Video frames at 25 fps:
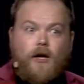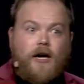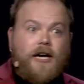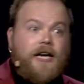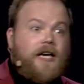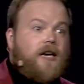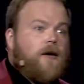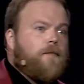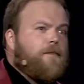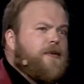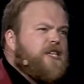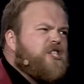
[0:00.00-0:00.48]

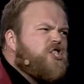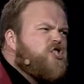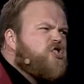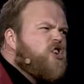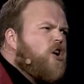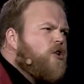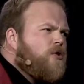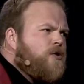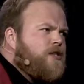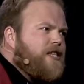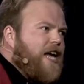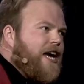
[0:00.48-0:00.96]
It can be
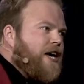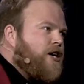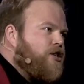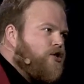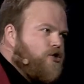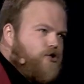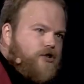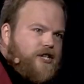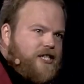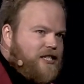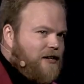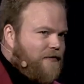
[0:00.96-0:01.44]
so
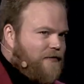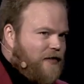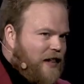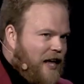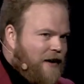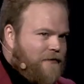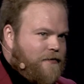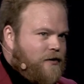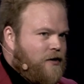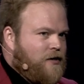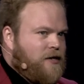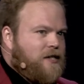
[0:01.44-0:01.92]
dangerous if
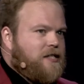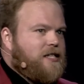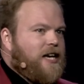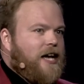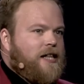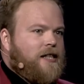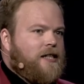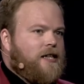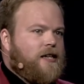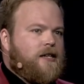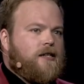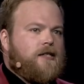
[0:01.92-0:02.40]
left
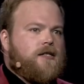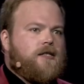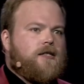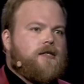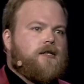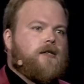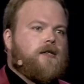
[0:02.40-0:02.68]
unattended.